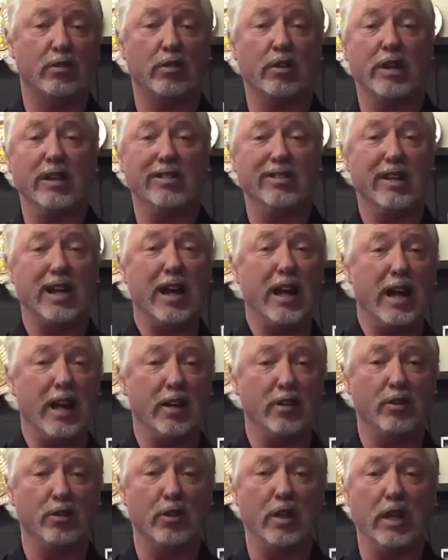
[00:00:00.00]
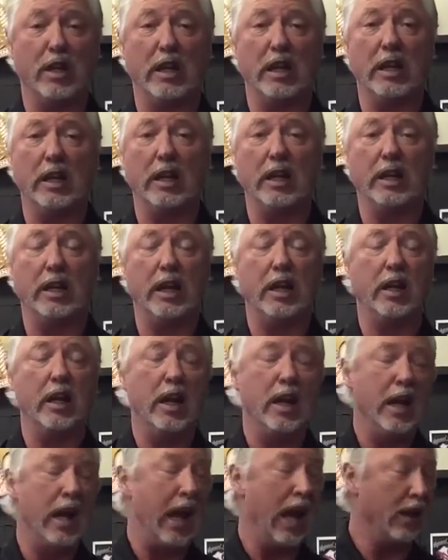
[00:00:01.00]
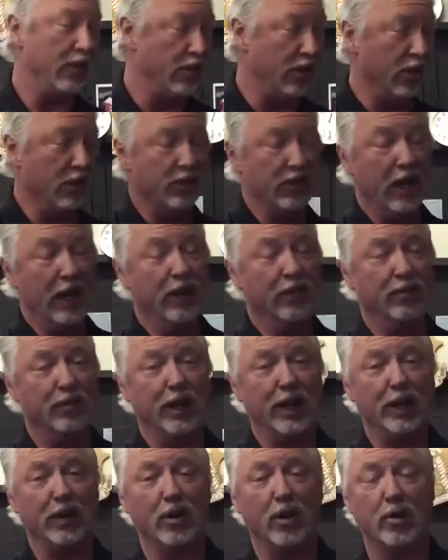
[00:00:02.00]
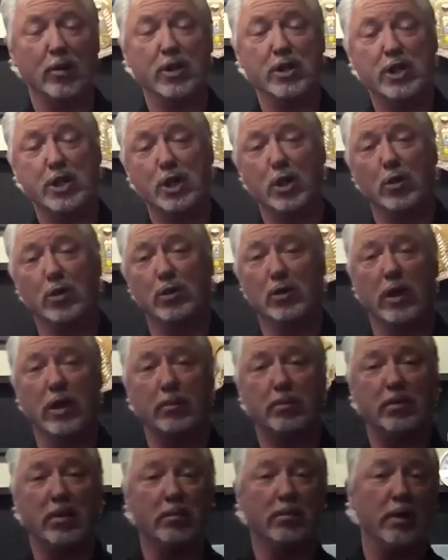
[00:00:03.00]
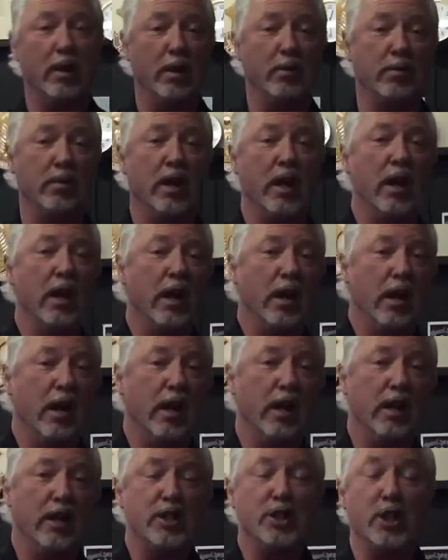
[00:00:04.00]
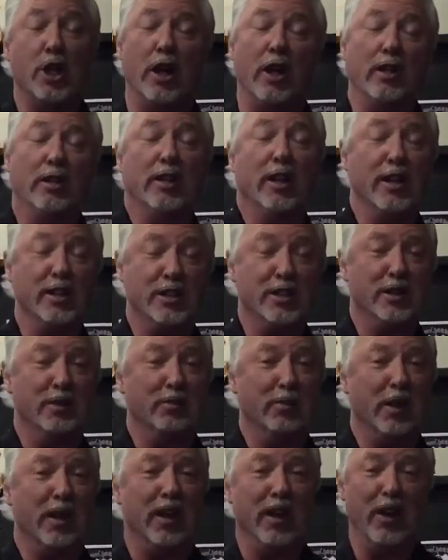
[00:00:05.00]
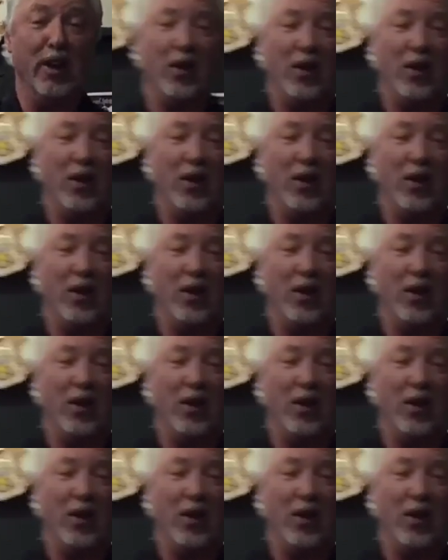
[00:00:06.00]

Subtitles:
or his eyes or anything like that. Actually, the Silent Fighter always shows up. Sometimes Sean doesn't, but you